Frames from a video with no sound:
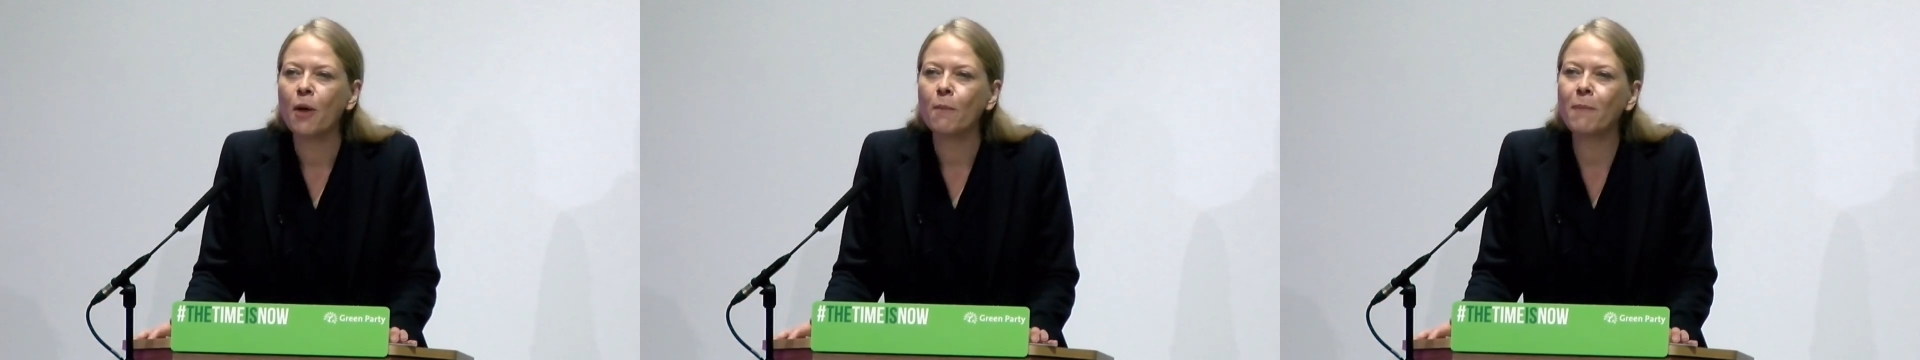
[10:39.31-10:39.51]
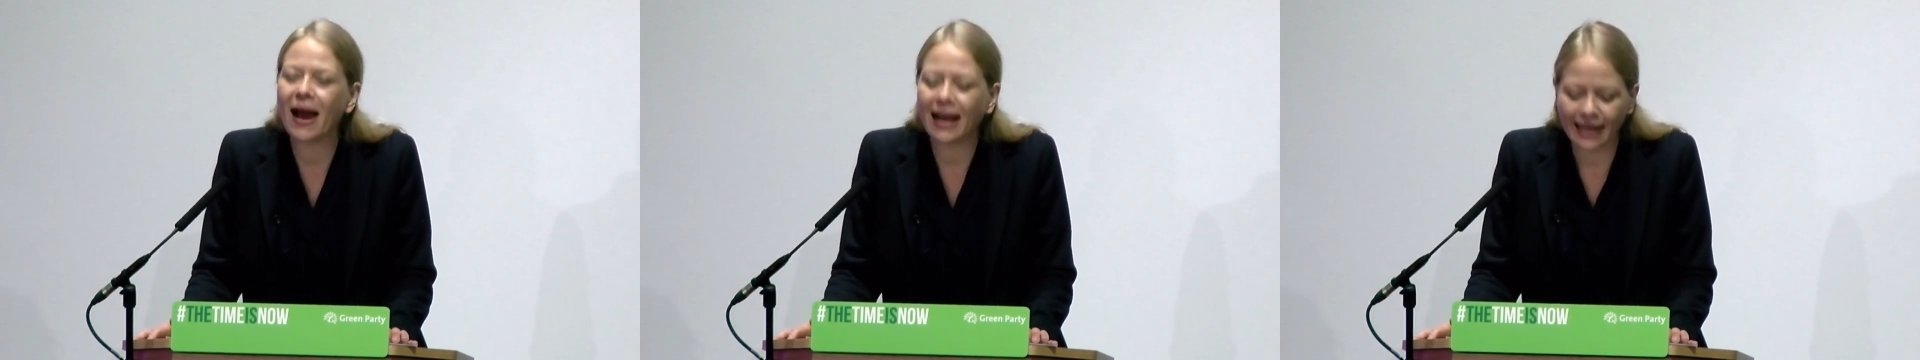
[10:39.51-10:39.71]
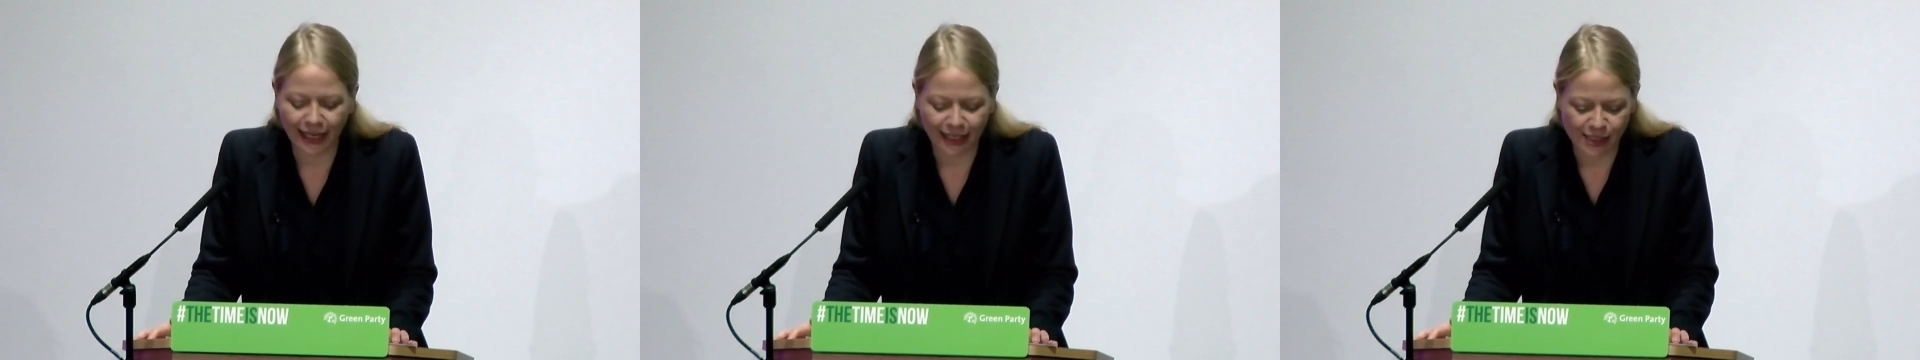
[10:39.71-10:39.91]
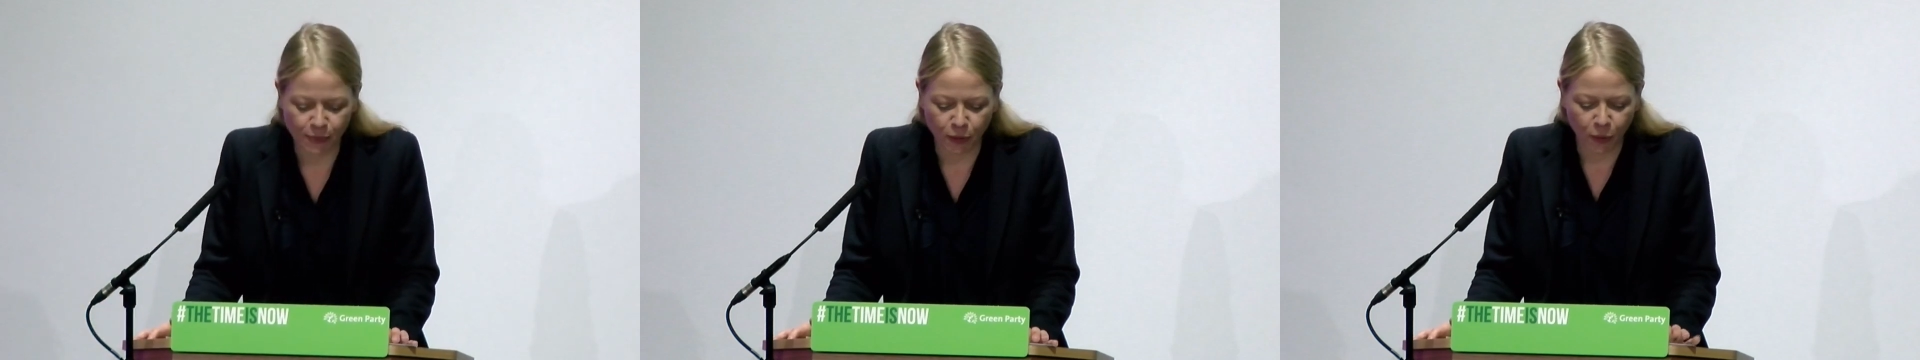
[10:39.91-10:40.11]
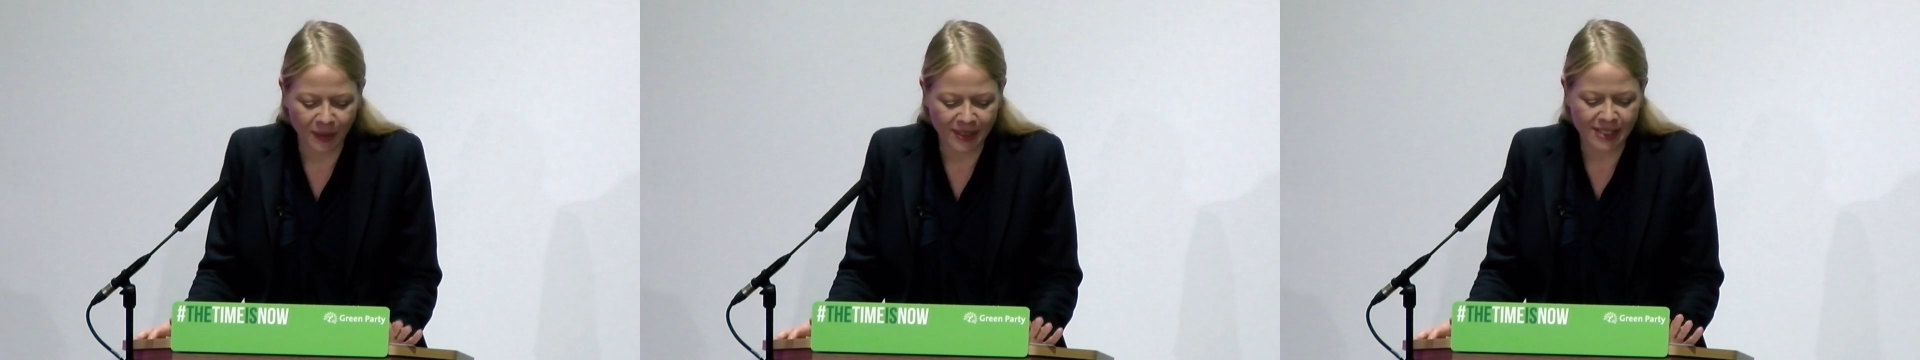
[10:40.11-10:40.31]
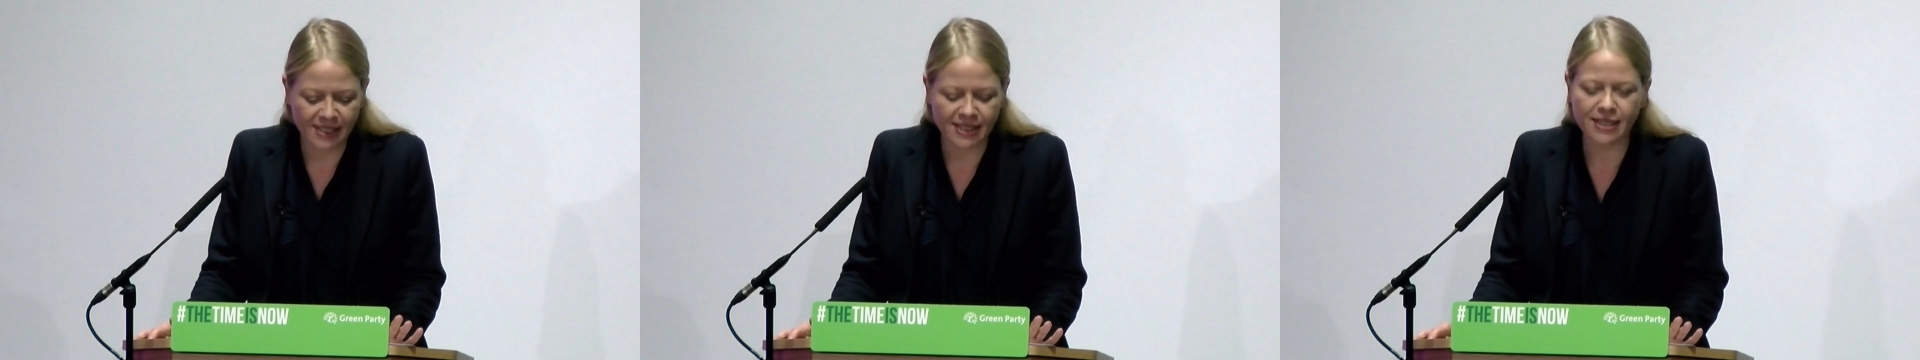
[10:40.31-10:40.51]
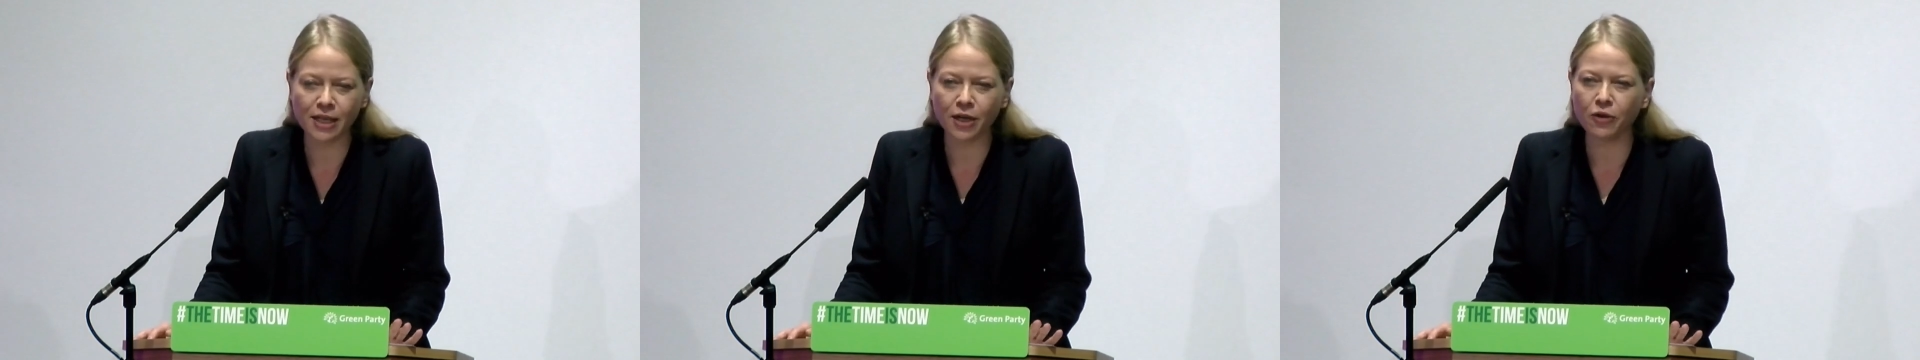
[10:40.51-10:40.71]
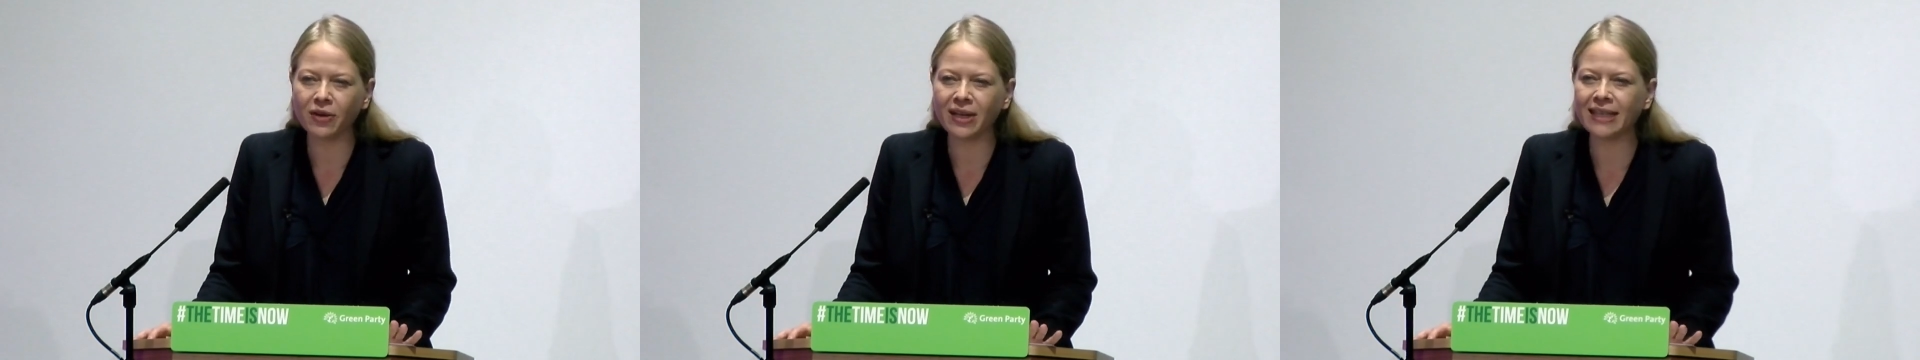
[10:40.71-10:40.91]
backing small businesses
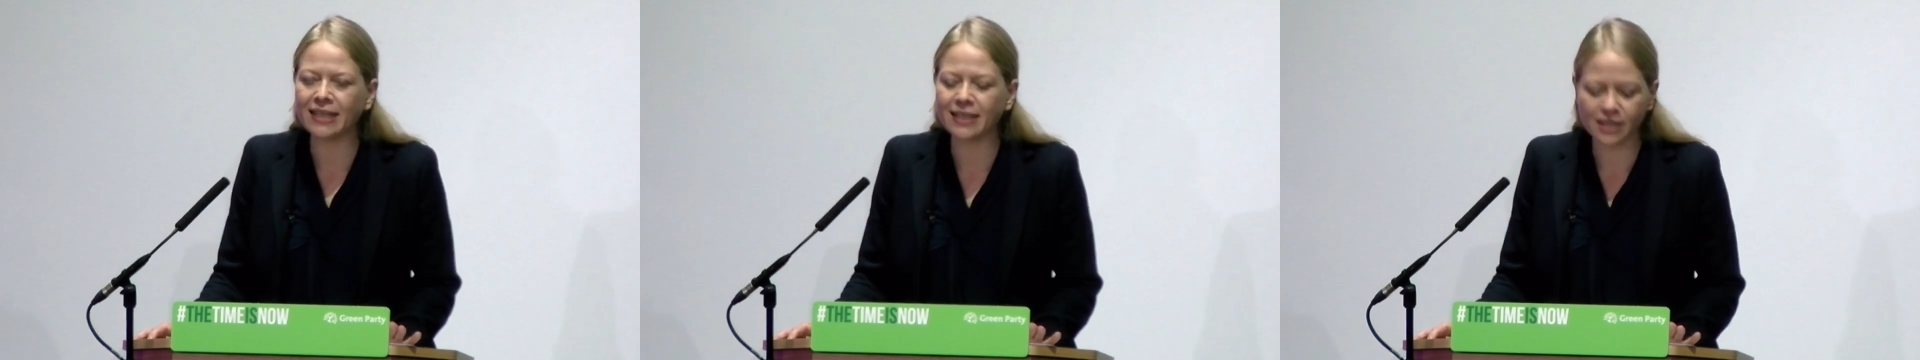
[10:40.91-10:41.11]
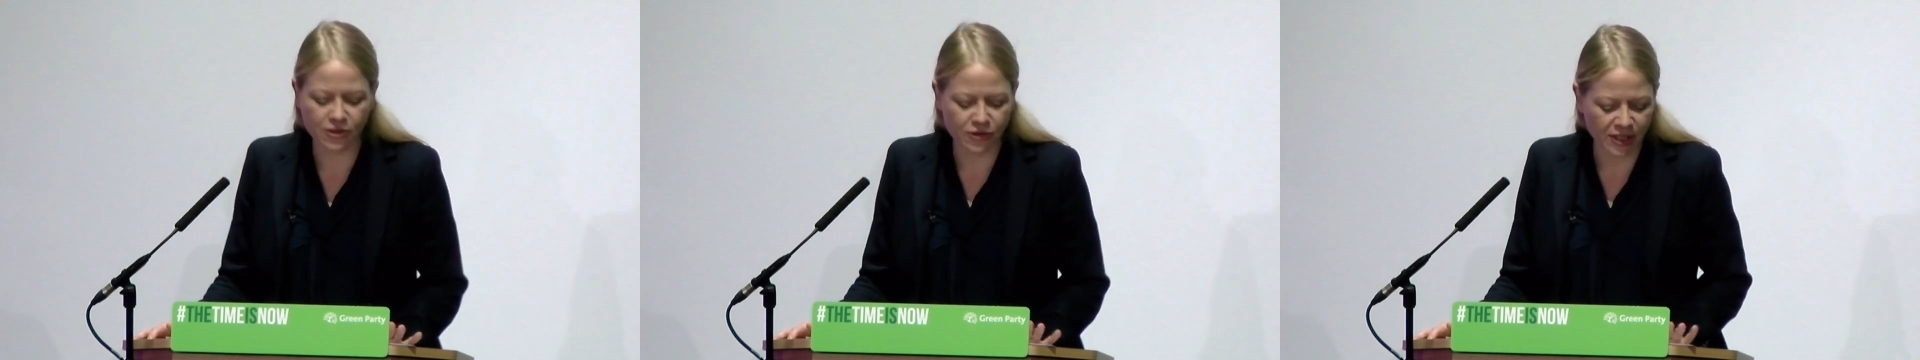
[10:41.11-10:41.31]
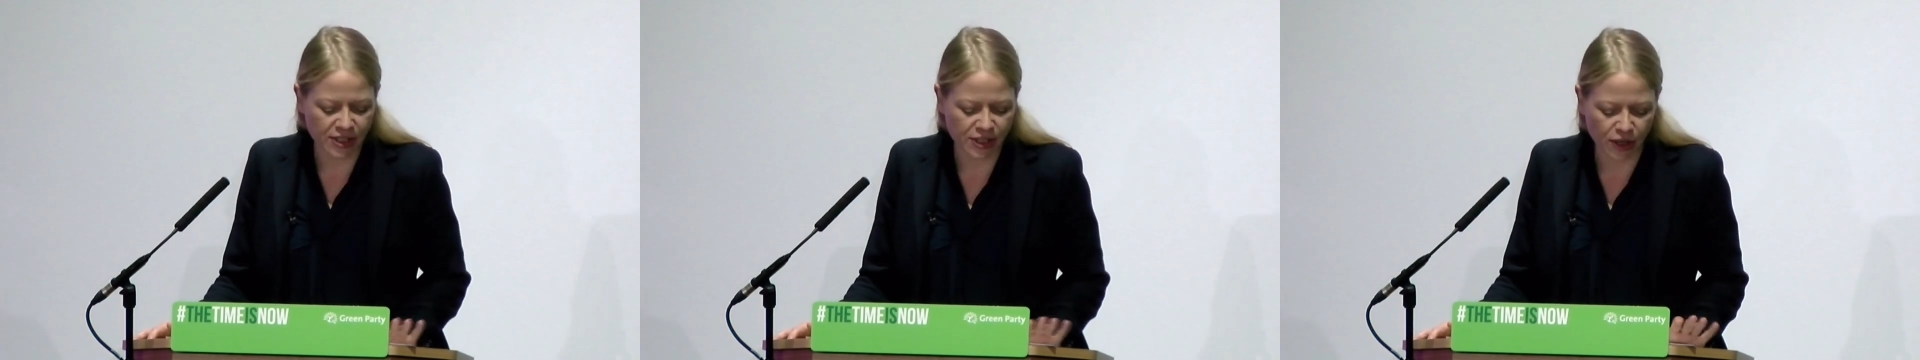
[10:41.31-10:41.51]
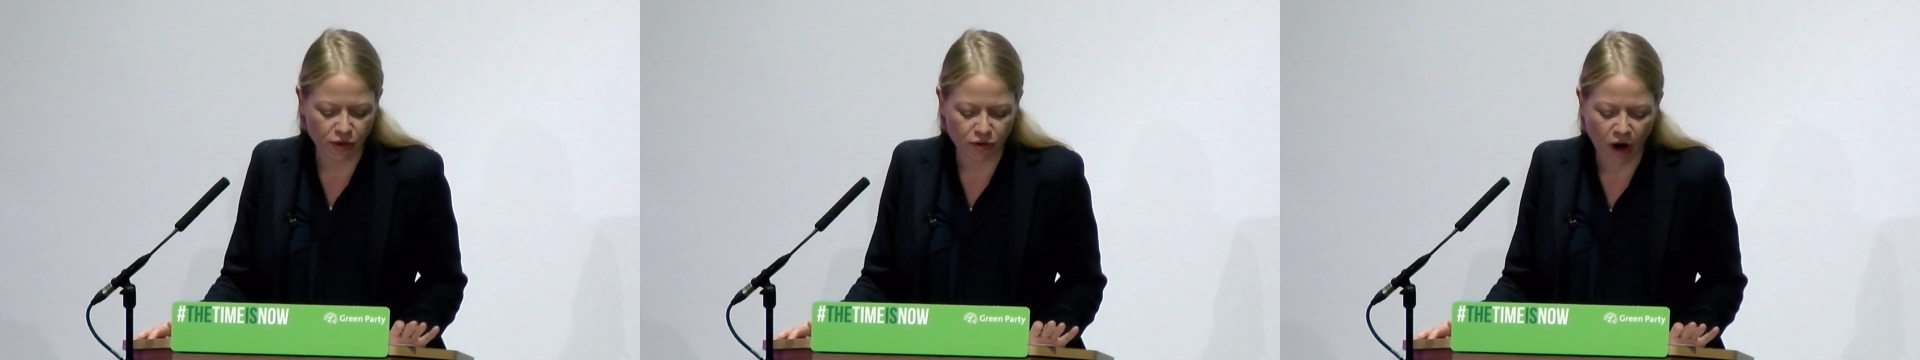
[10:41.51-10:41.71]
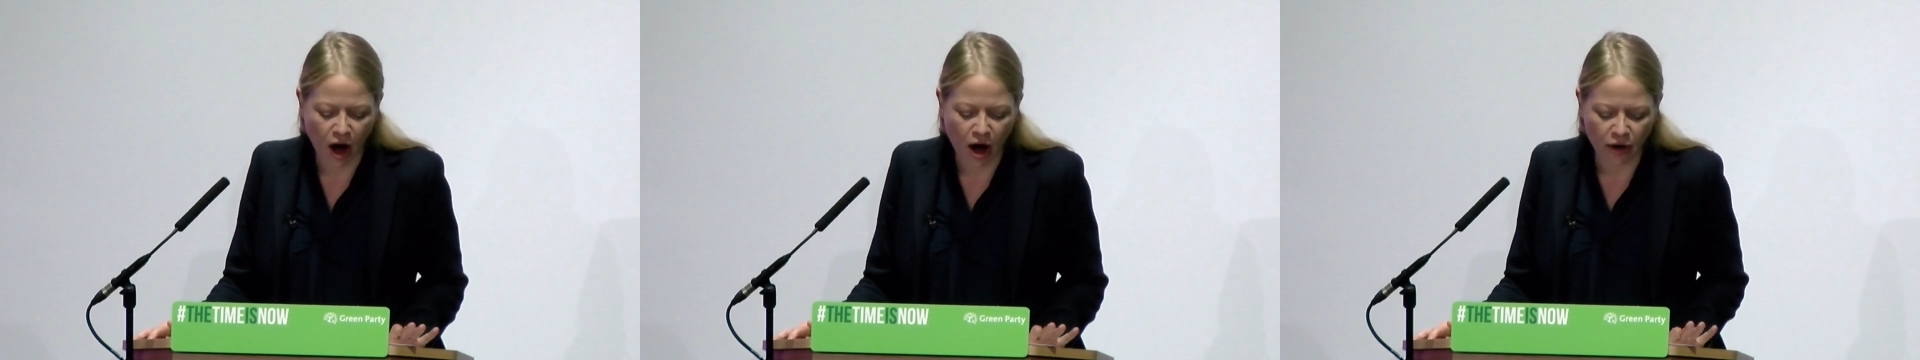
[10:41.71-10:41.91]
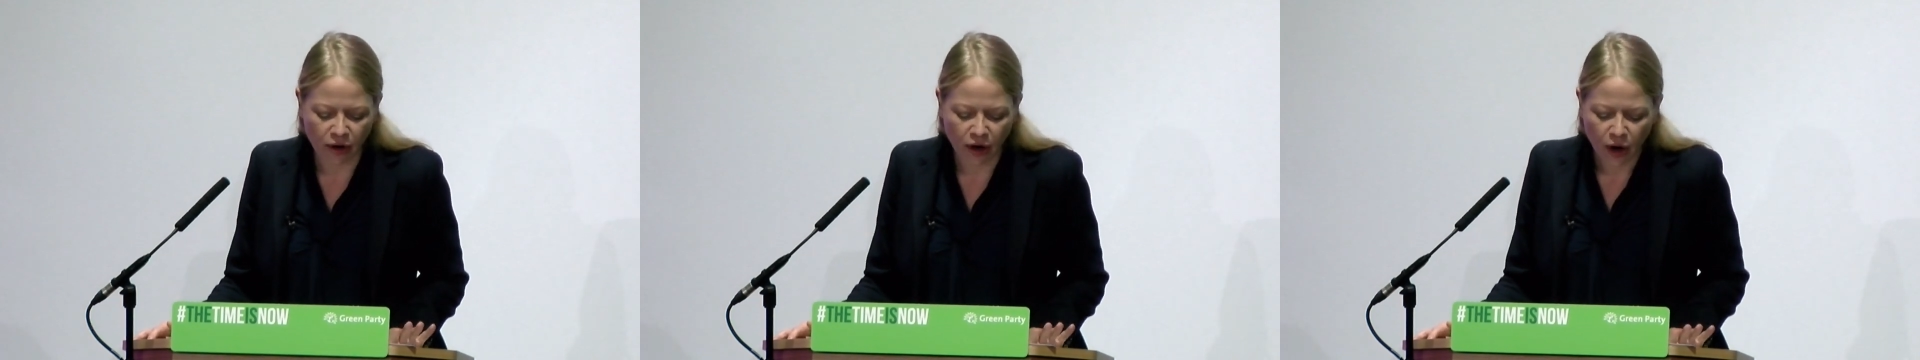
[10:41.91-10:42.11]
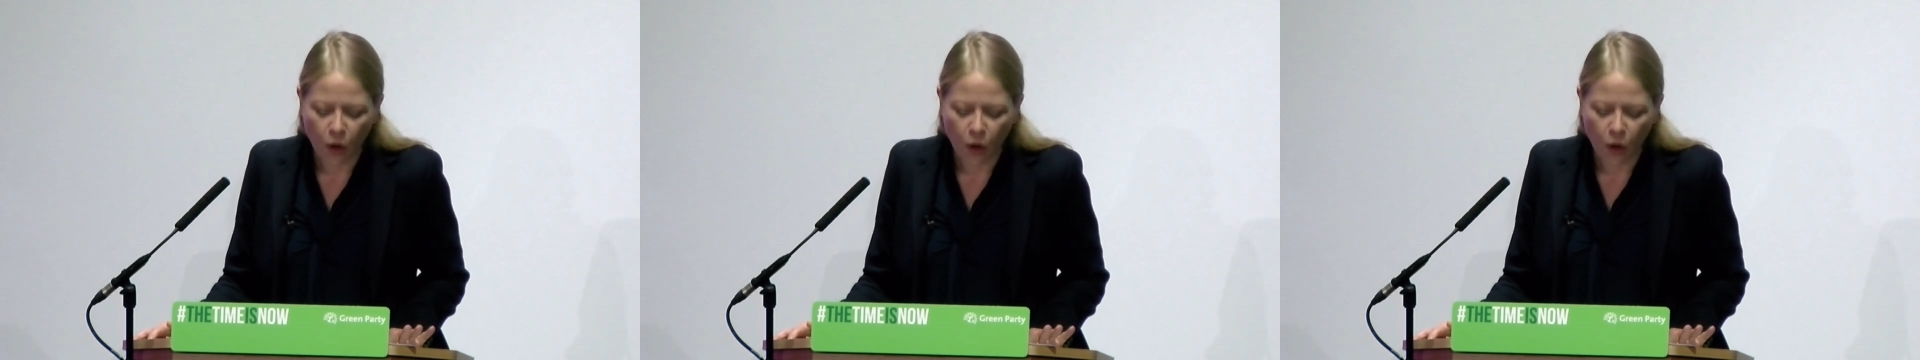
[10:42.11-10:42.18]
and green industries to grow